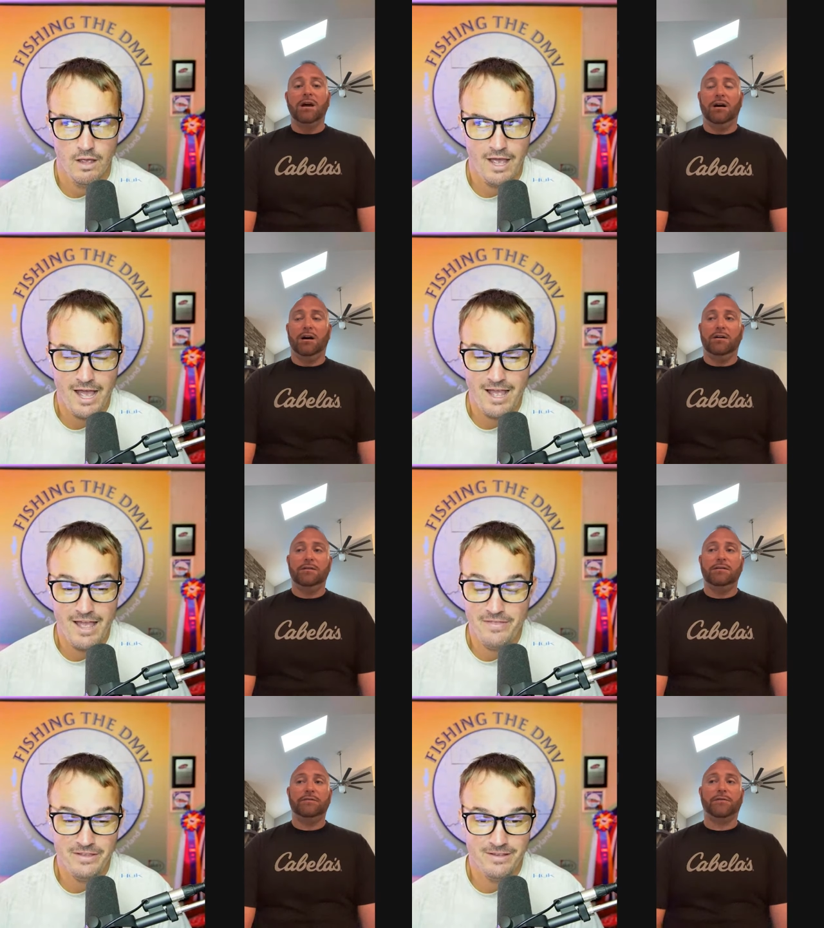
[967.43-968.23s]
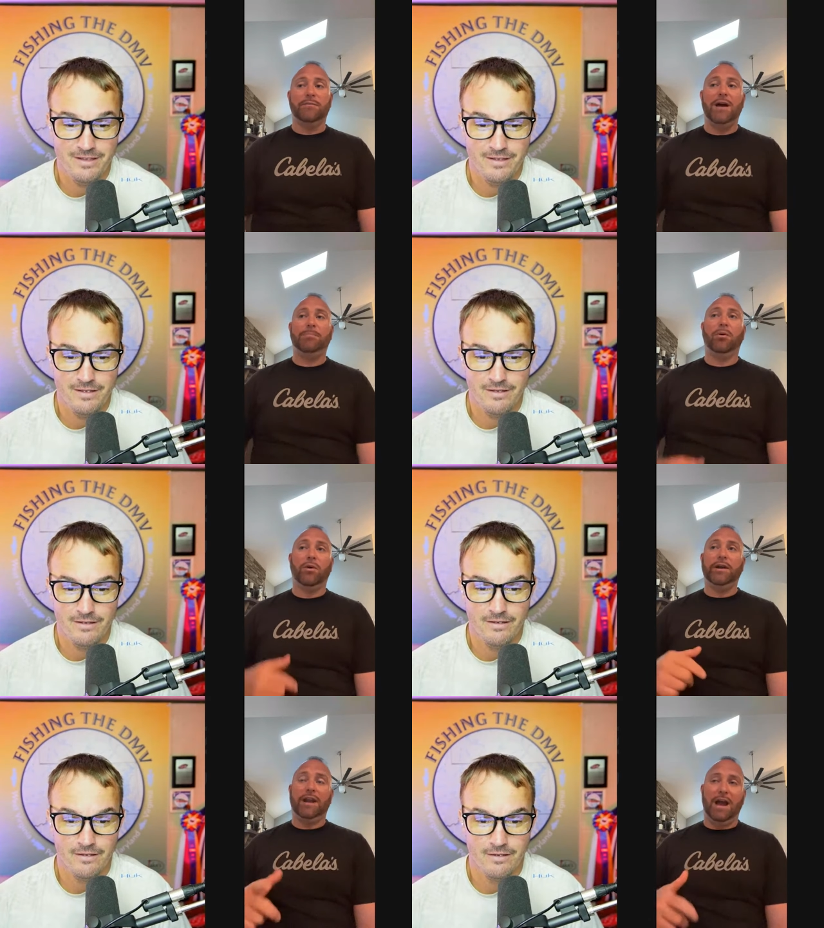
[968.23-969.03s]
Speaker 1: Uh, and th from that
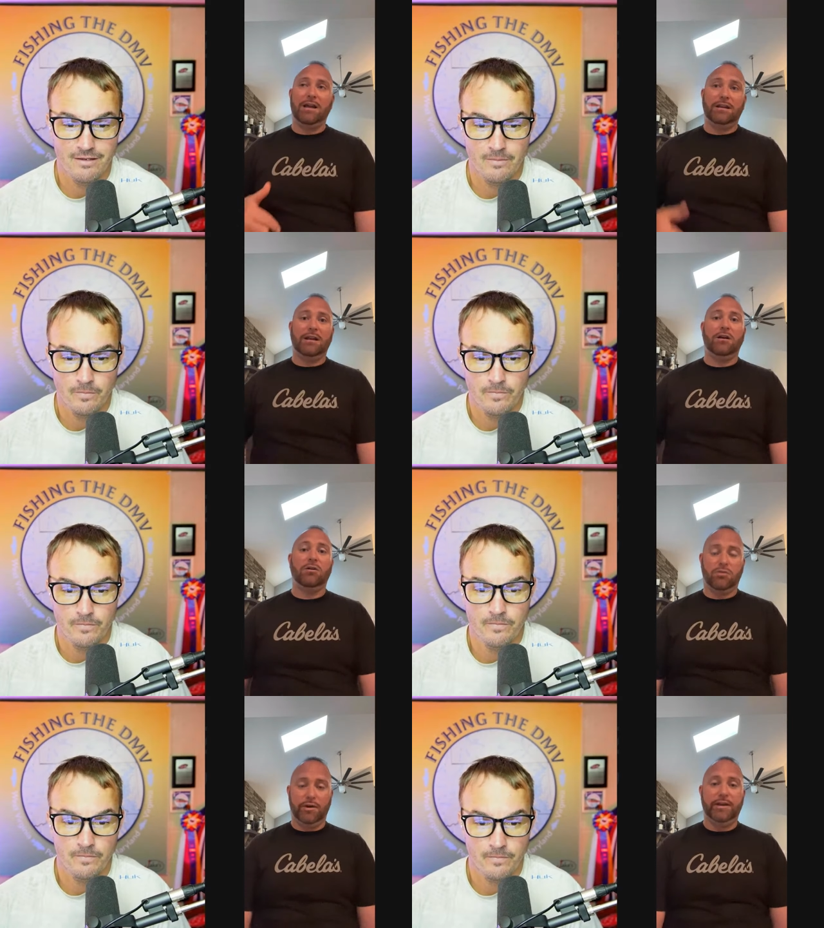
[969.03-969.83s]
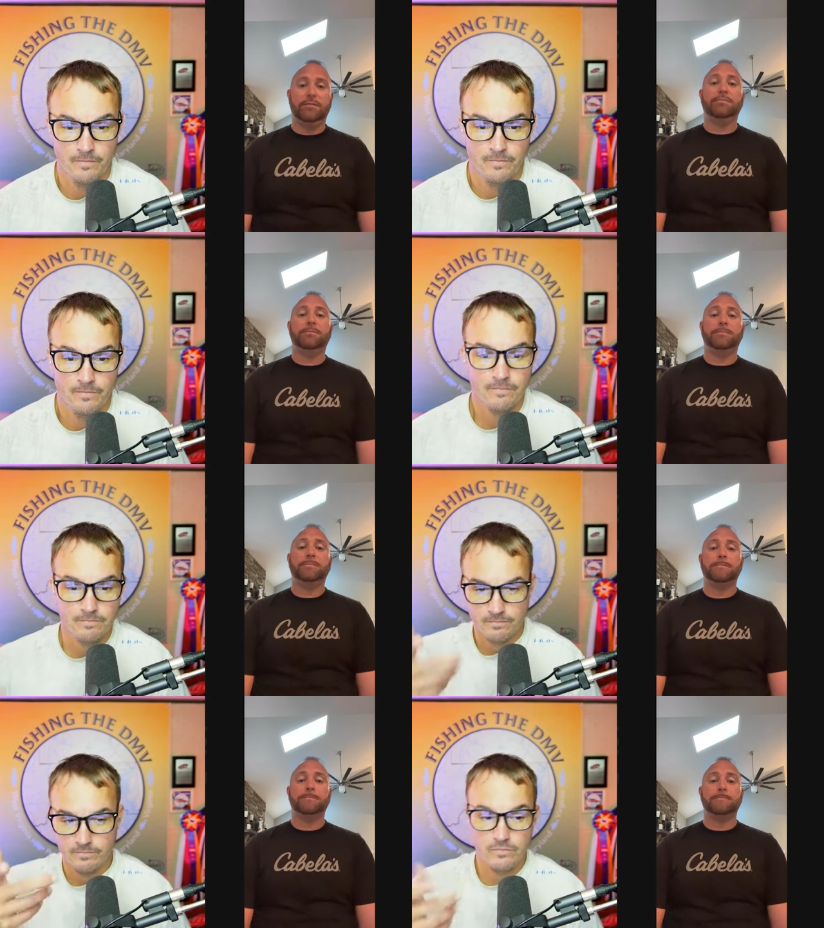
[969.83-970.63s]
point, oh, go ahead.
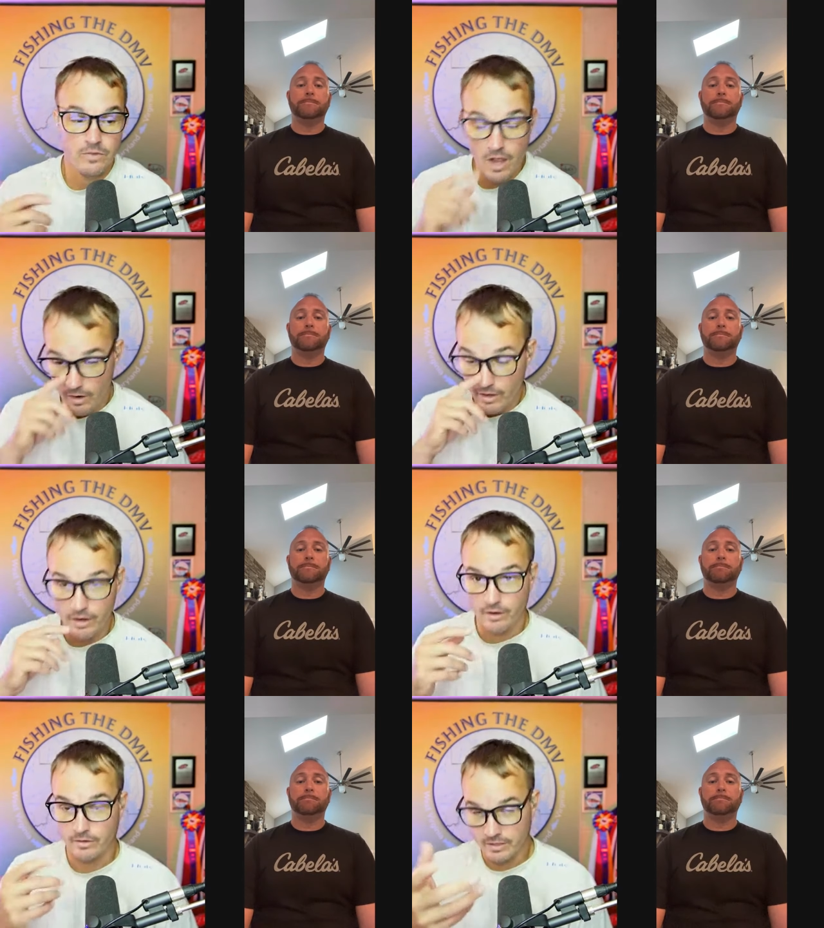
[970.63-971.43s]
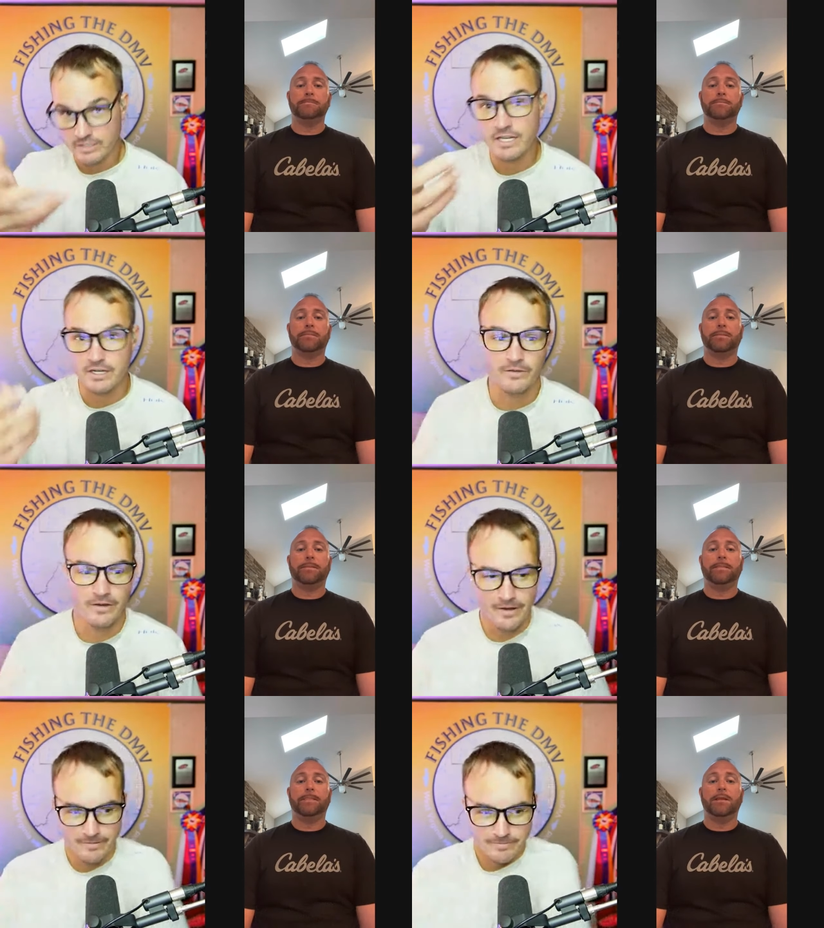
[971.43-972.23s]
Speaker 2: No, no, no. Continue, and
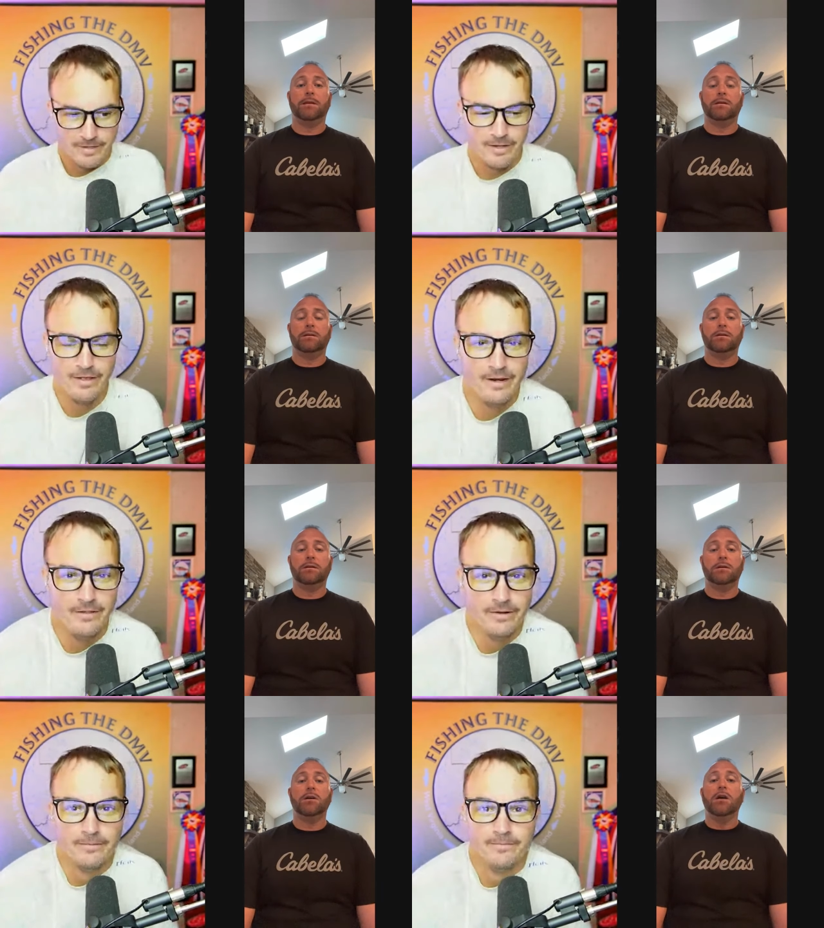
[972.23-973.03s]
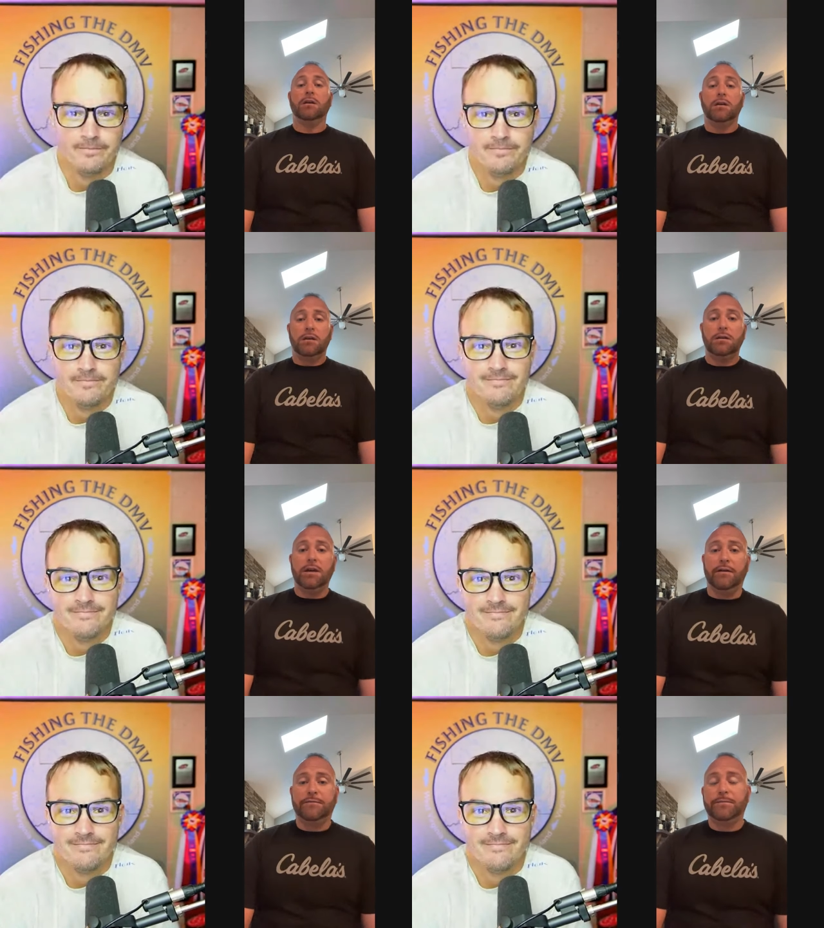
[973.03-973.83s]
I'll, I'll add it later.
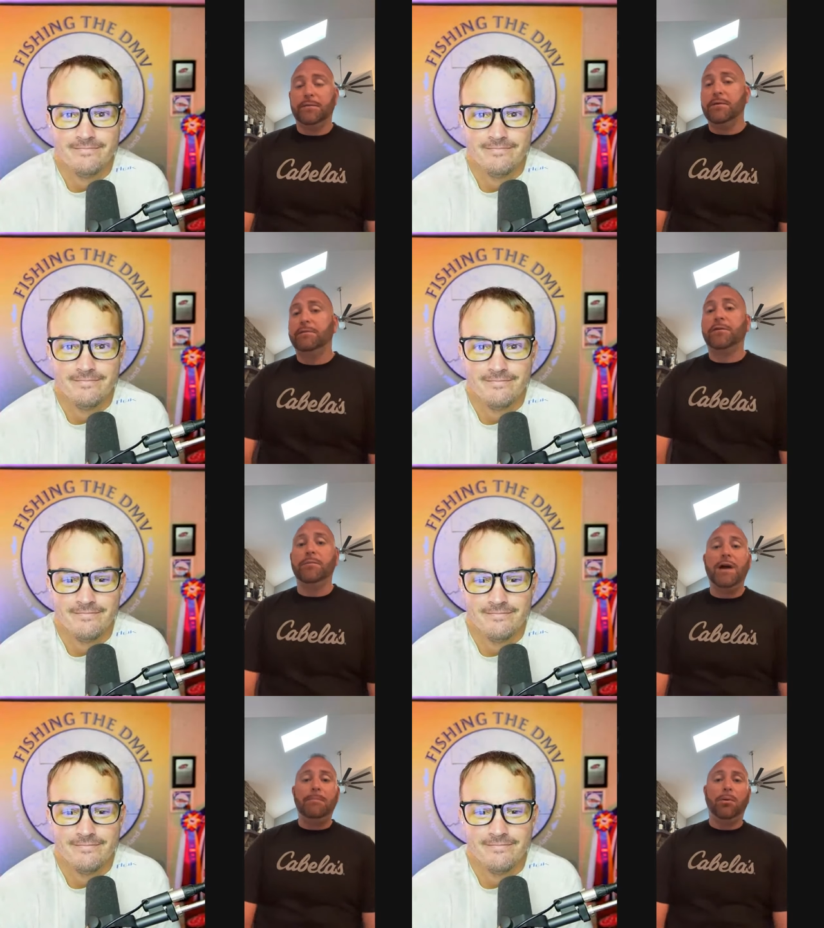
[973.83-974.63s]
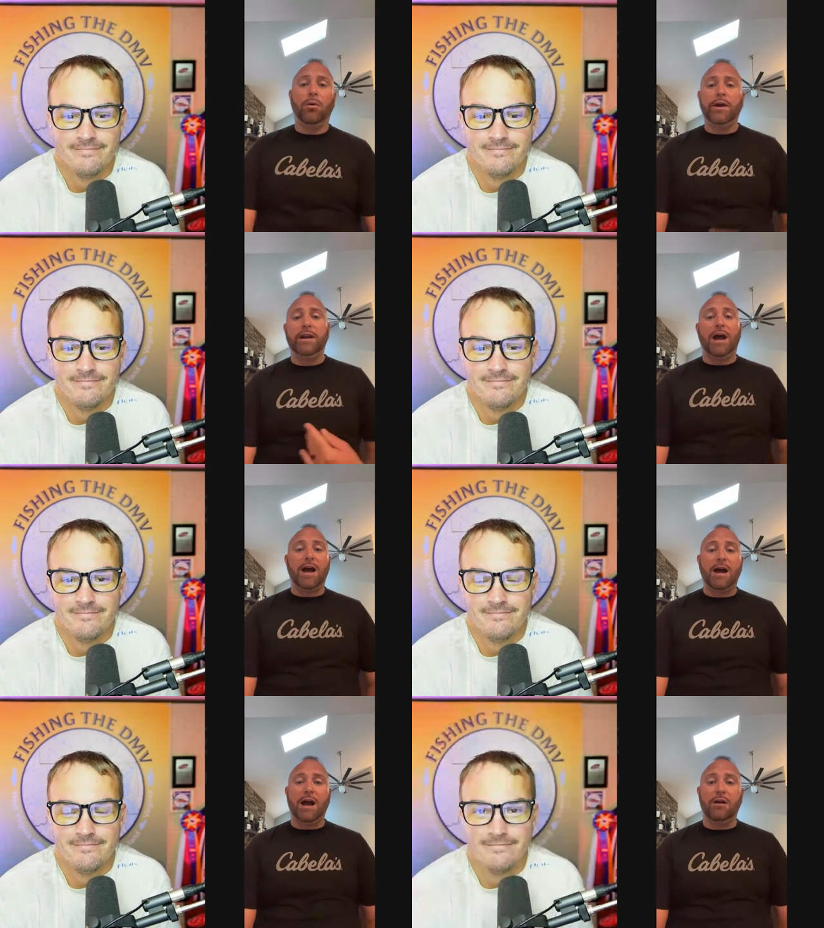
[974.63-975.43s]
Yeah.
Speaker 1: From that point,
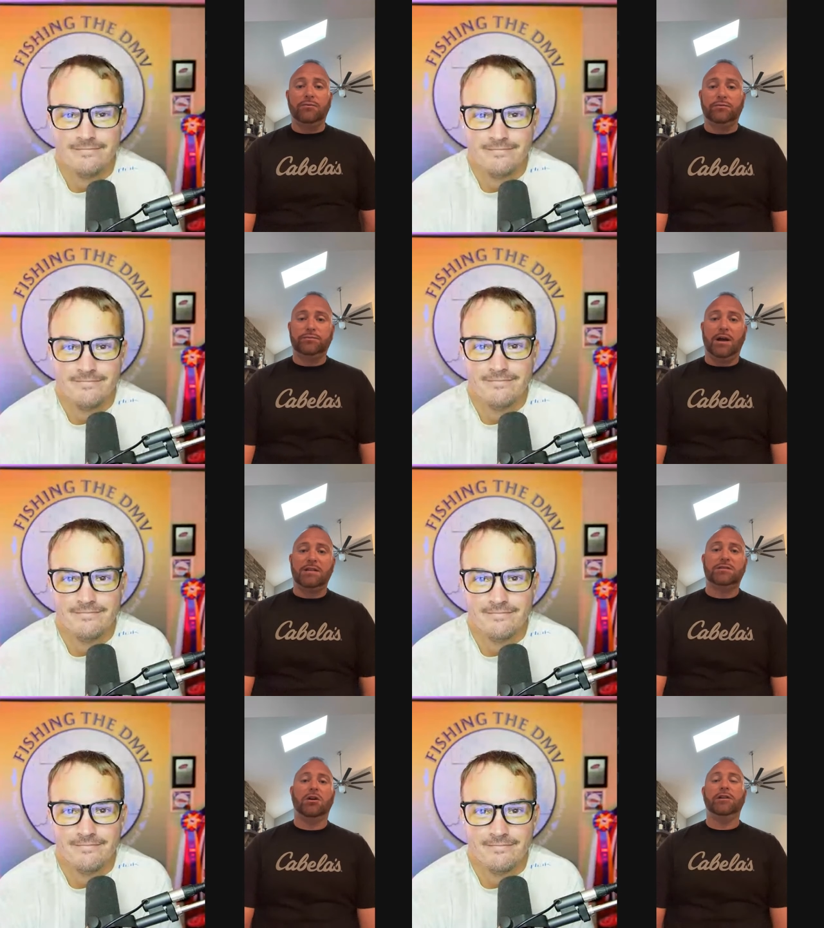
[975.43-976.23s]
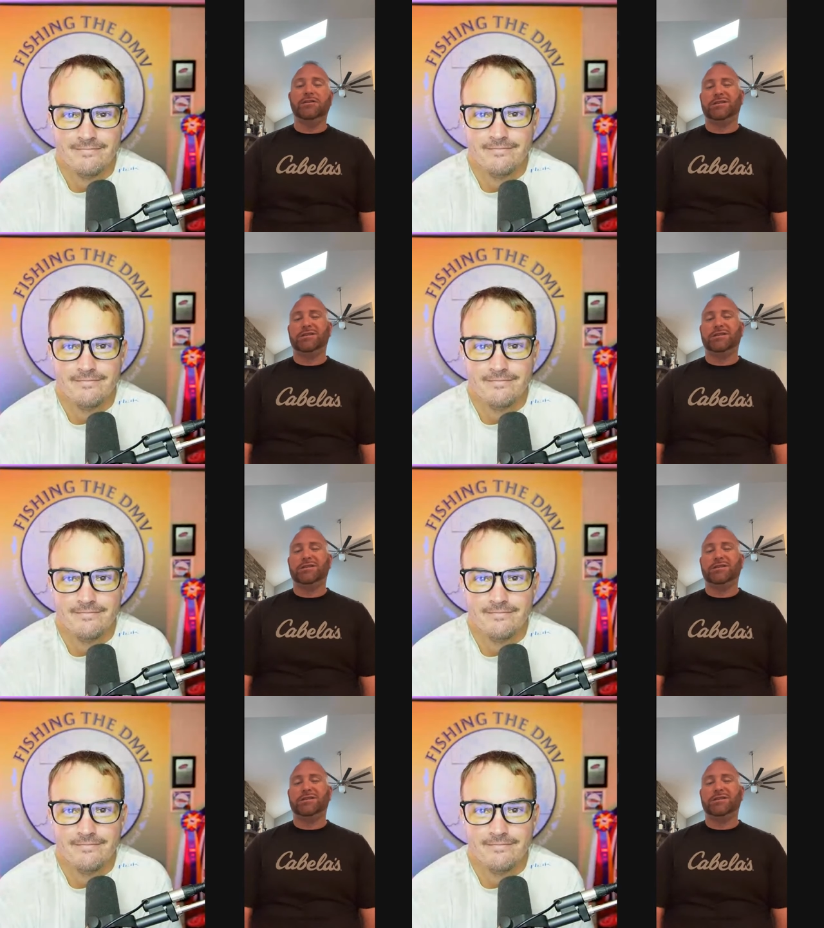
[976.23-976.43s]
I, I, I started